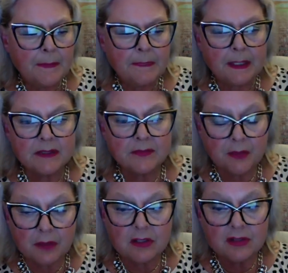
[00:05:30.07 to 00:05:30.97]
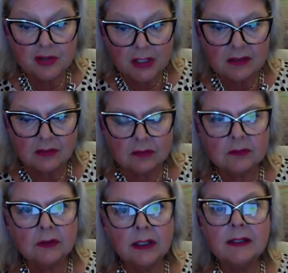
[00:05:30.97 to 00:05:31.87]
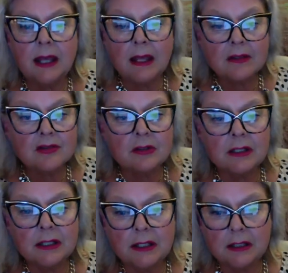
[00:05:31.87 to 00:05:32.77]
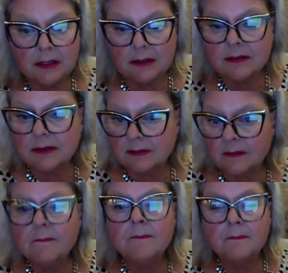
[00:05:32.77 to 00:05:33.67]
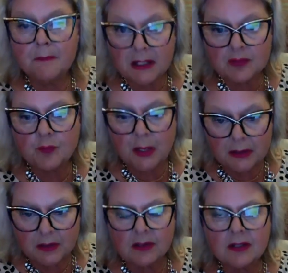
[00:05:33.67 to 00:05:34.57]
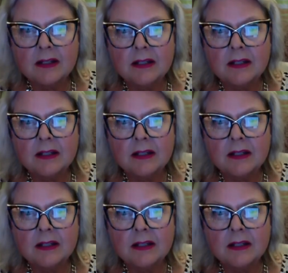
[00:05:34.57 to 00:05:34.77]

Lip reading: It's very gentle and actually is much better